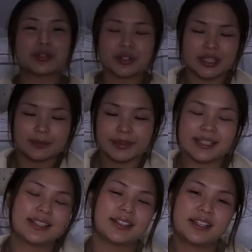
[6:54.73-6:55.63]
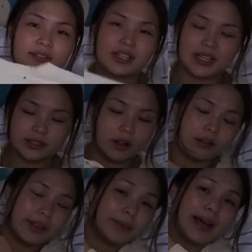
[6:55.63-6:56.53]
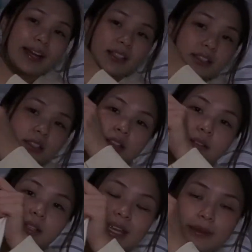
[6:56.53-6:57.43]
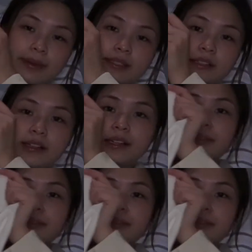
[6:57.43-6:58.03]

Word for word: dirty but then i realized all of them had it so it can't be dirty